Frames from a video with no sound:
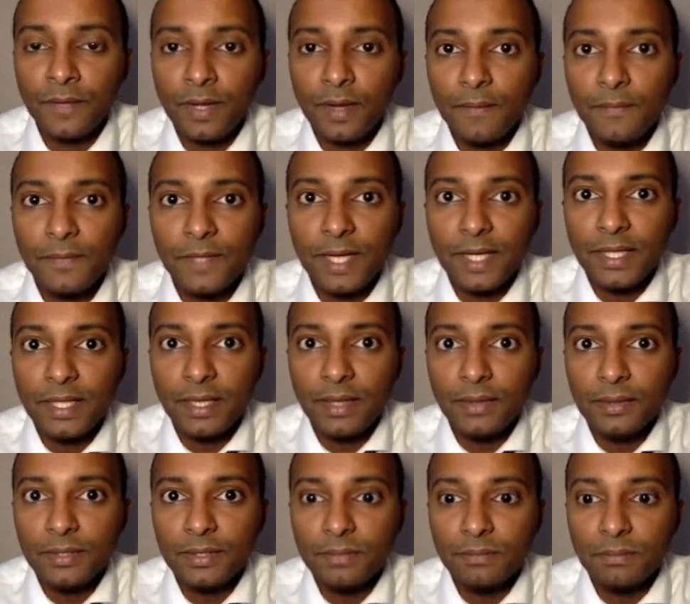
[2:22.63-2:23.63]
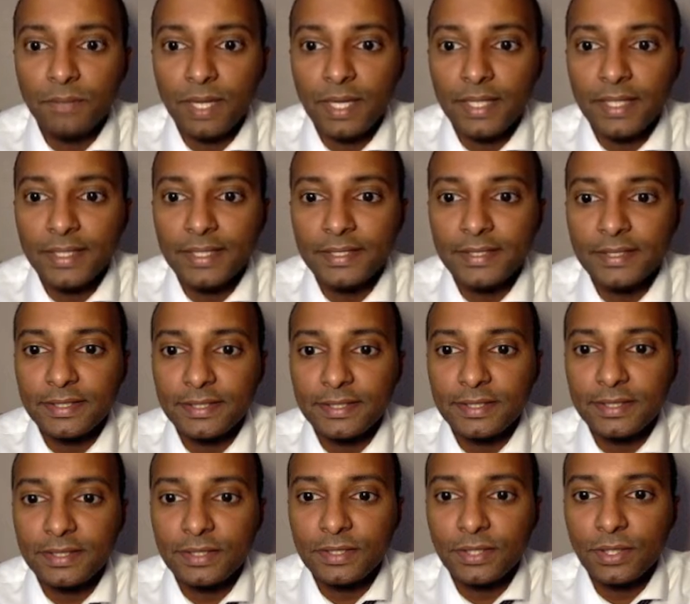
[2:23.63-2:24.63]
I'm then going to minus
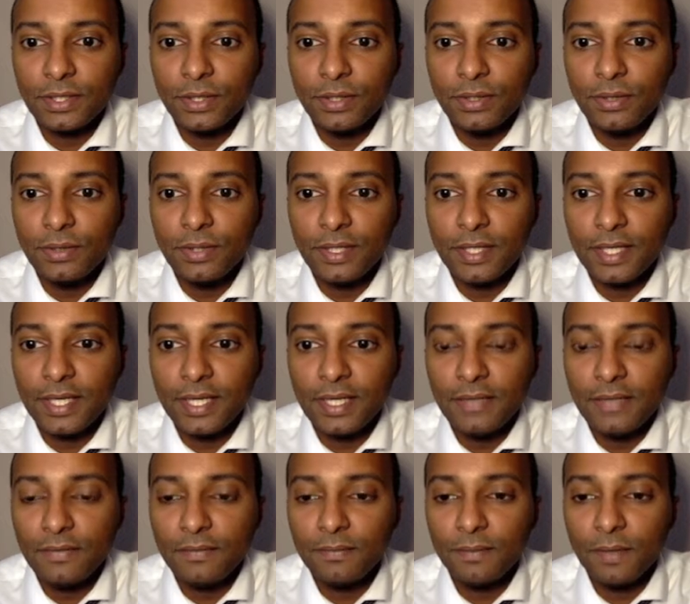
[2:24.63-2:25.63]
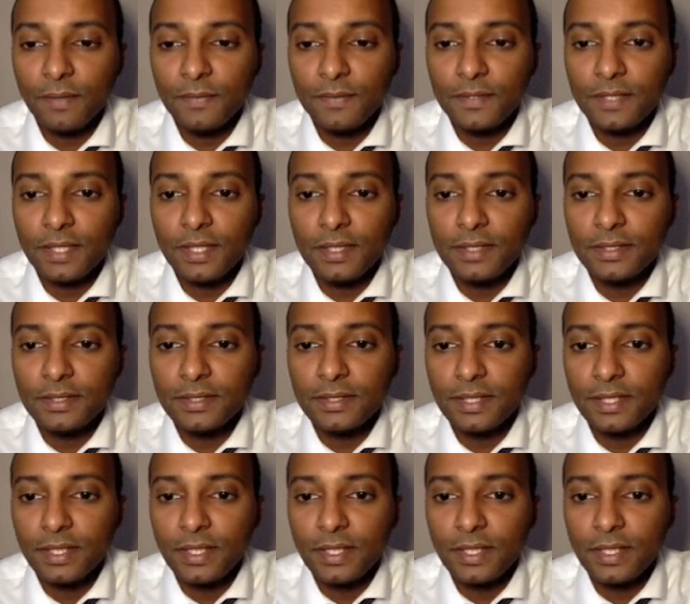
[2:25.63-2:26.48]
2 again from both sides.